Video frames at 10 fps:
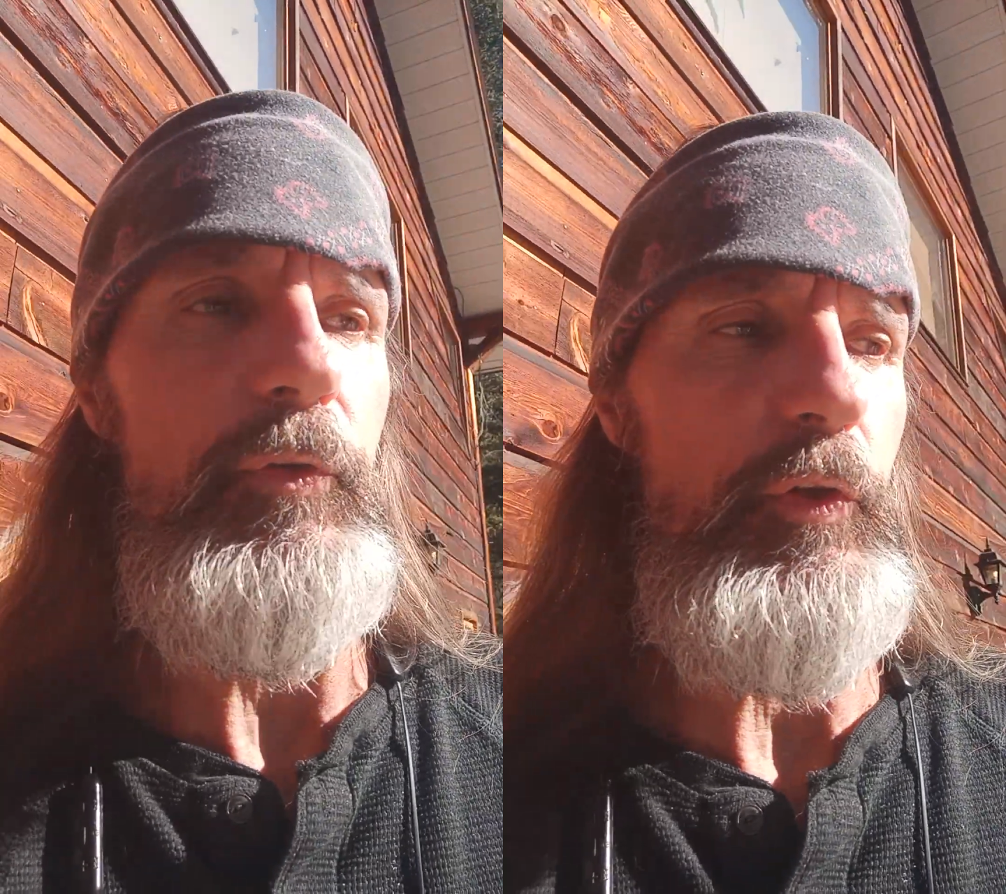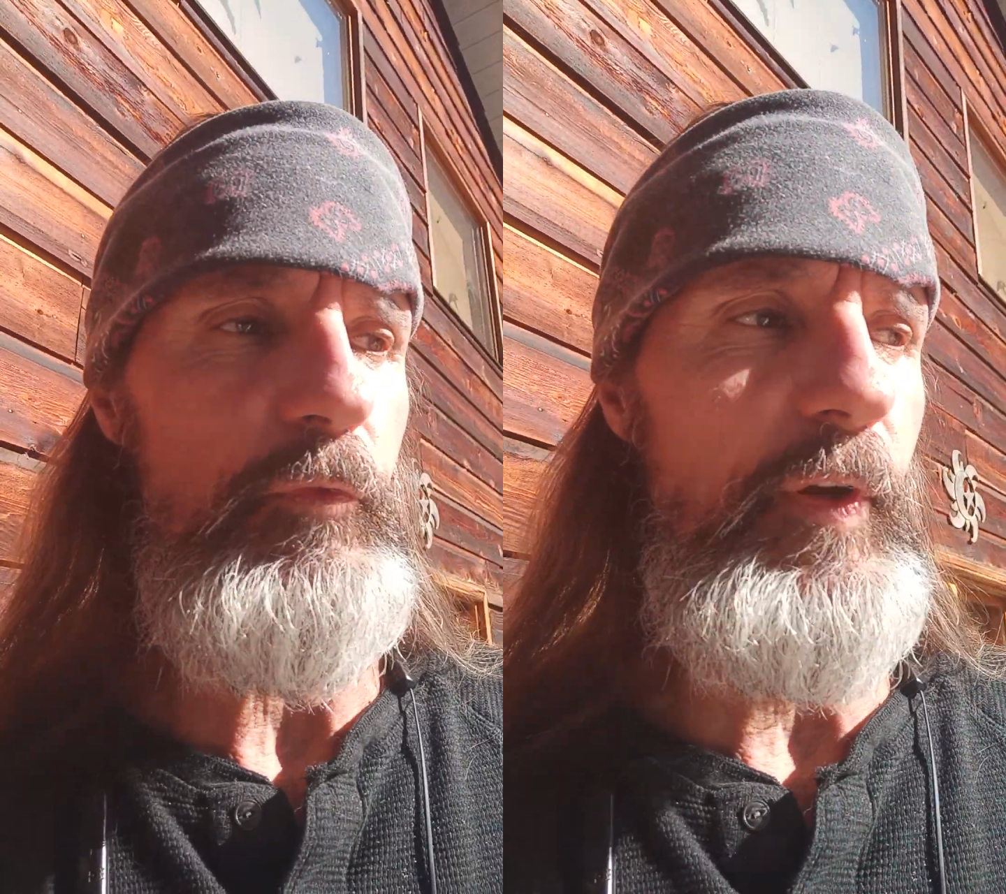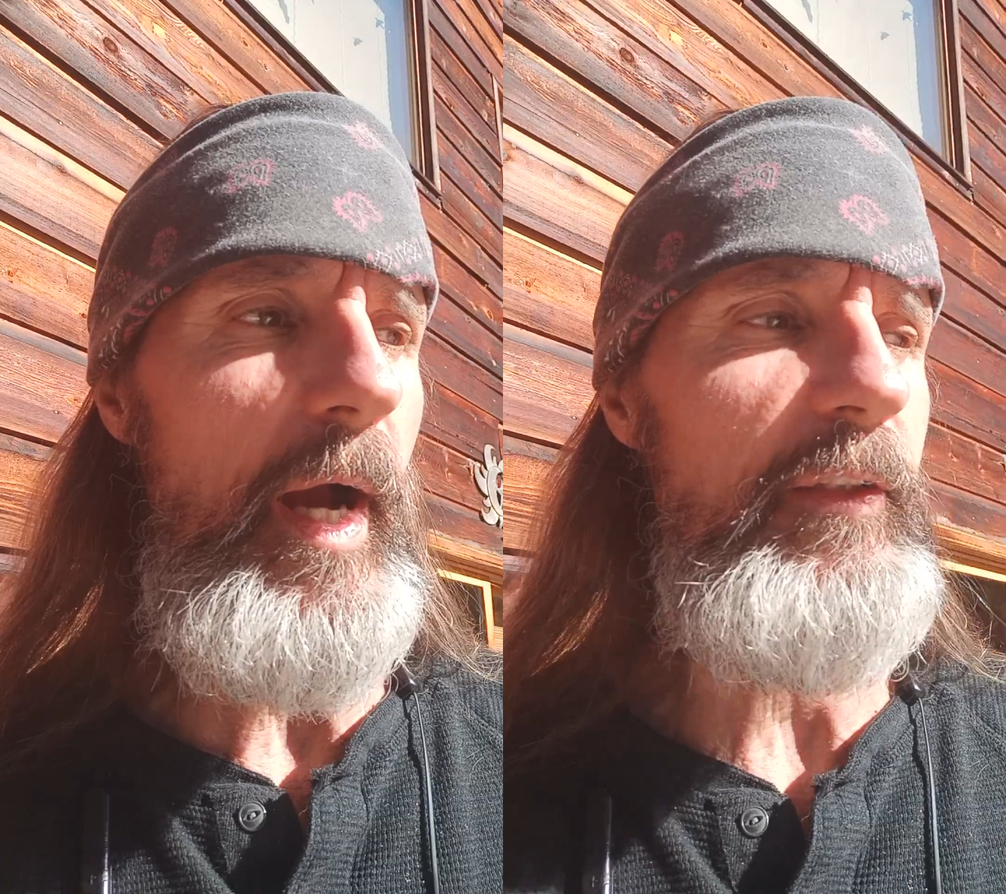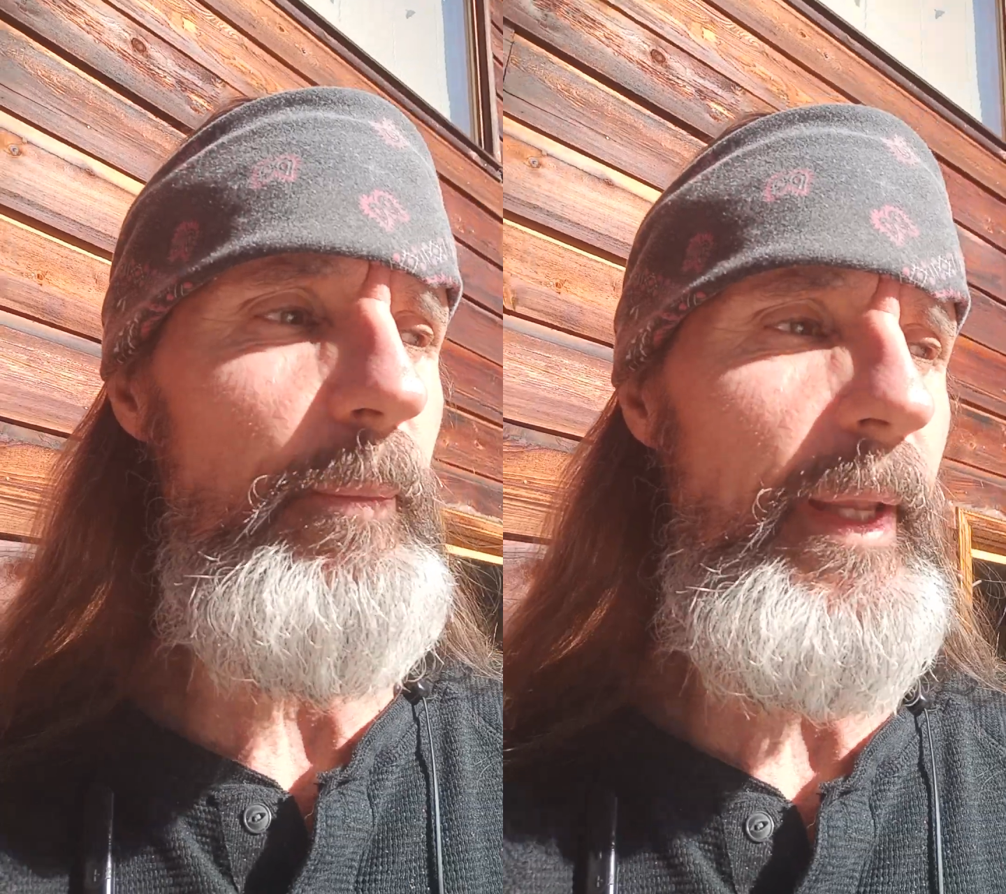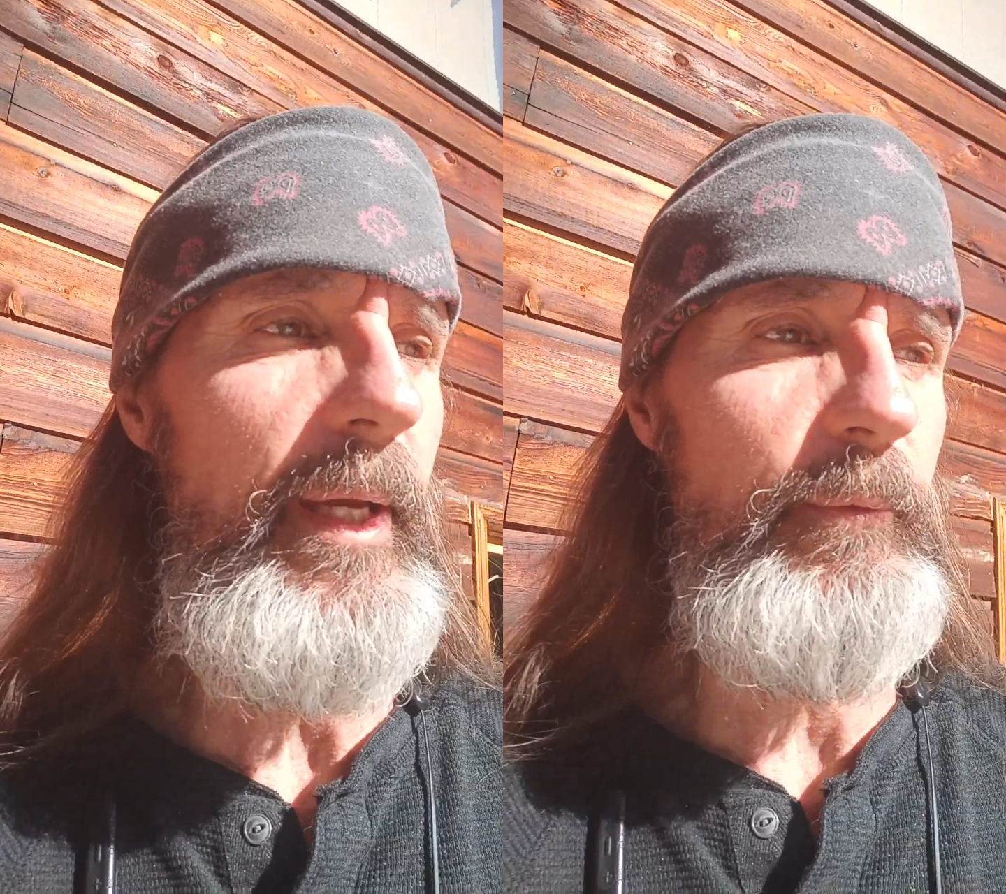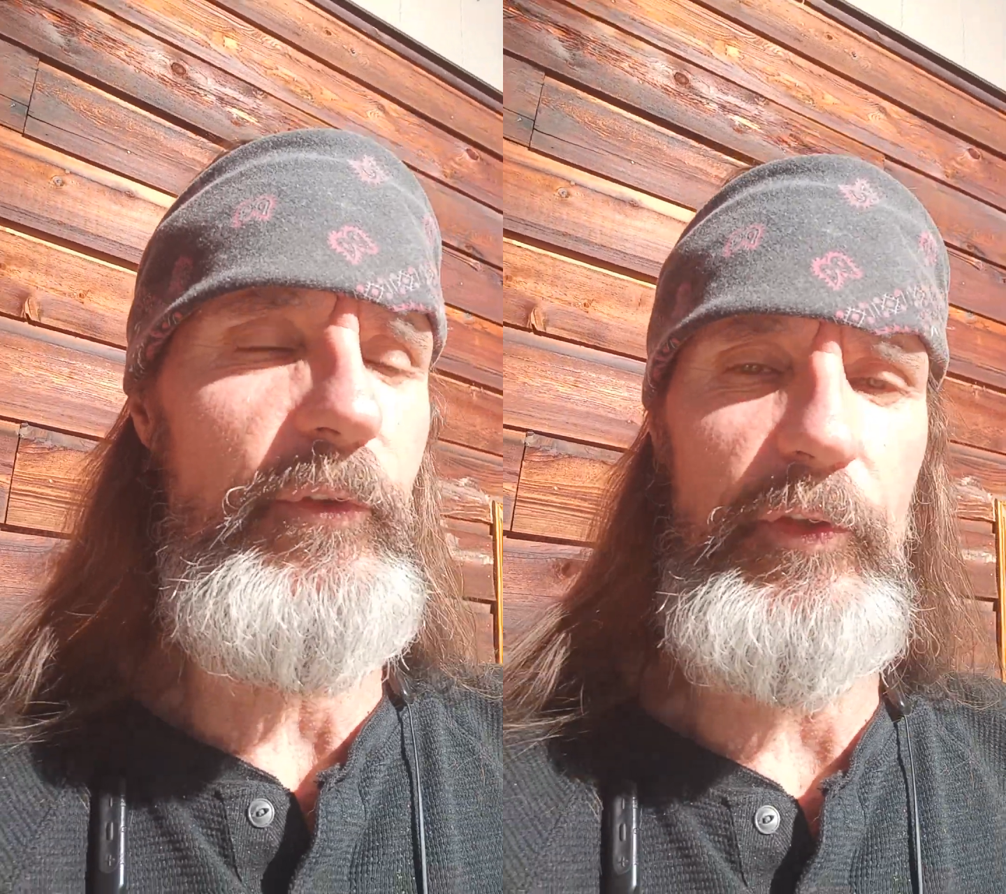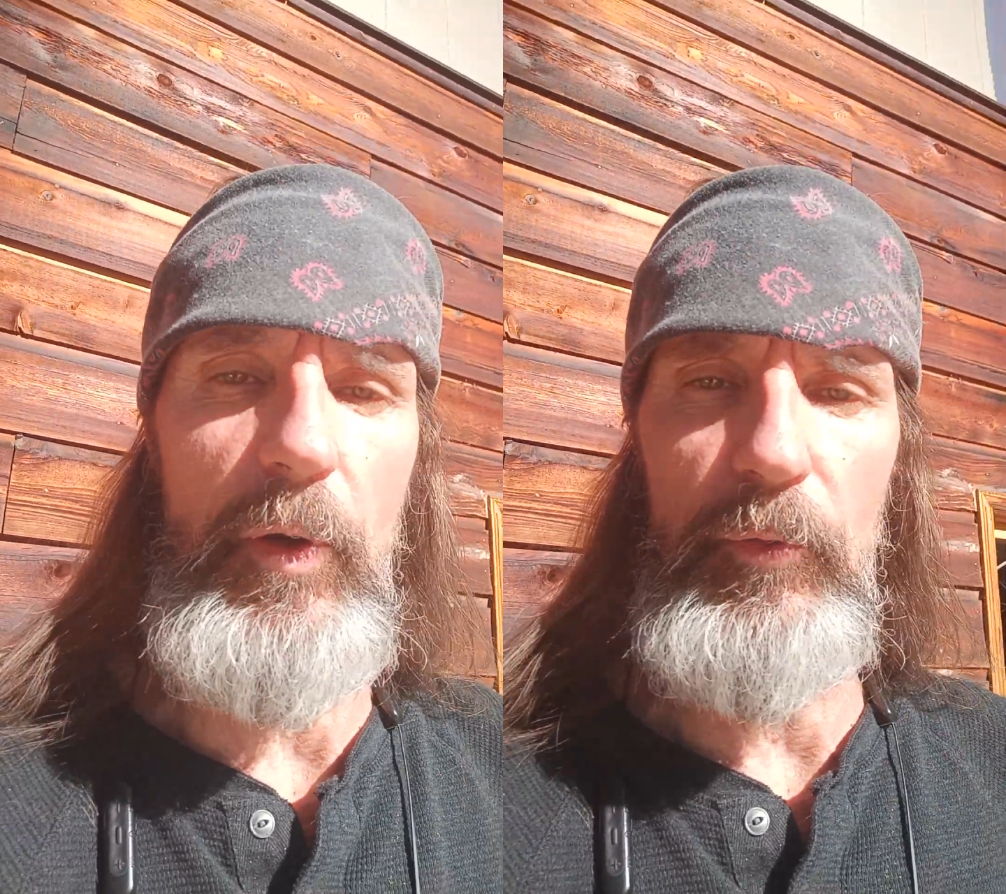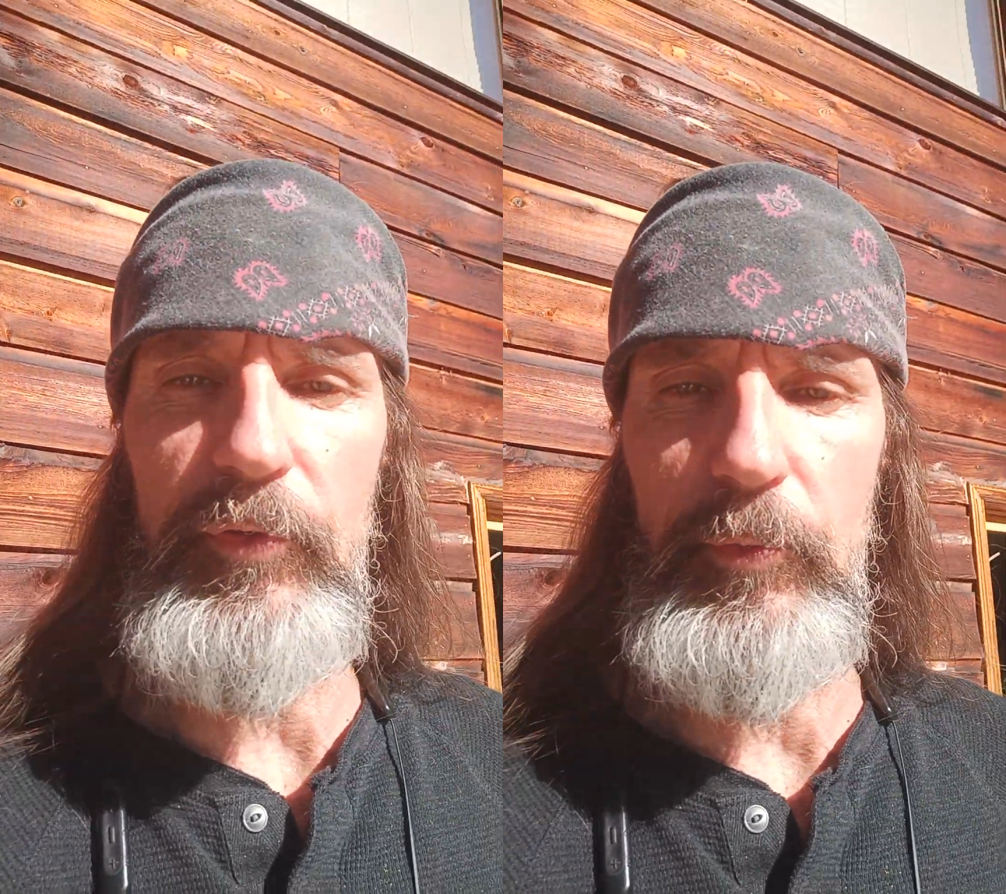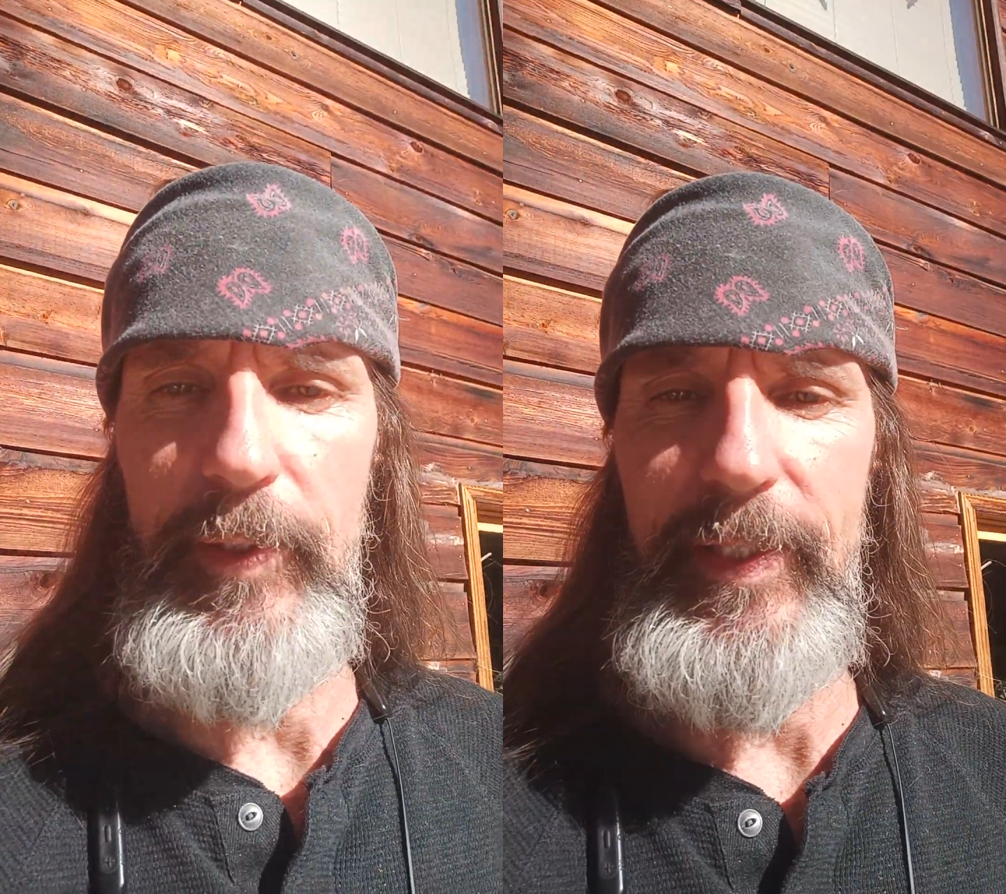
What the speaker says: You've got to be able to go through